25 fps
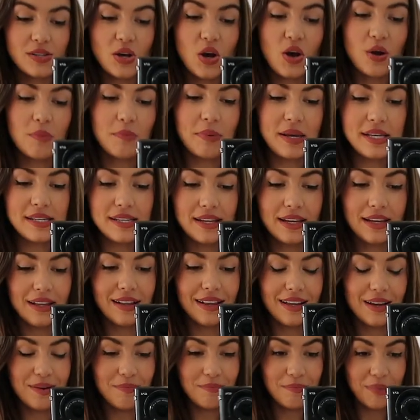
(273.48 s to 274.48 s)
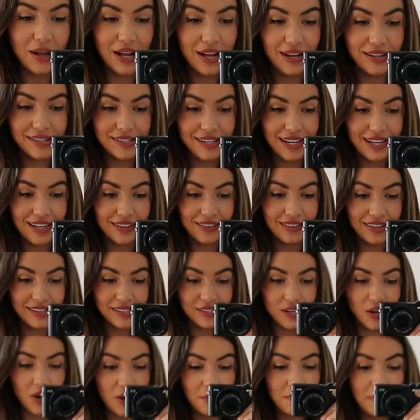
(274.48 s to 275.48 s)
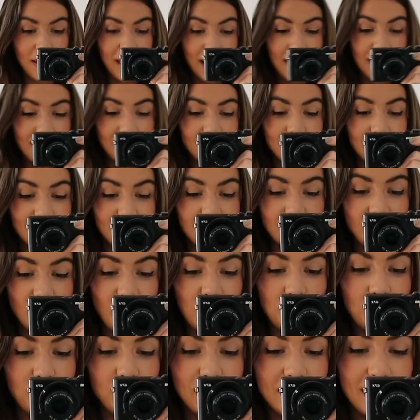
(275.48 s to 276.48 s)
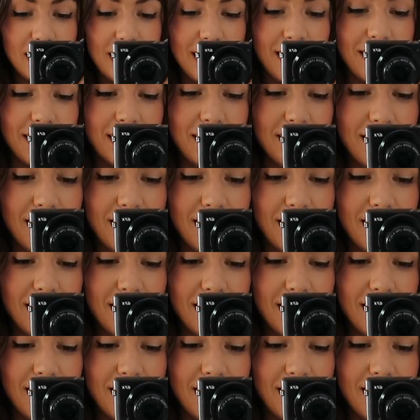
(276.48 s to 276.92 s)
top is a little Bardo top. So pretty. I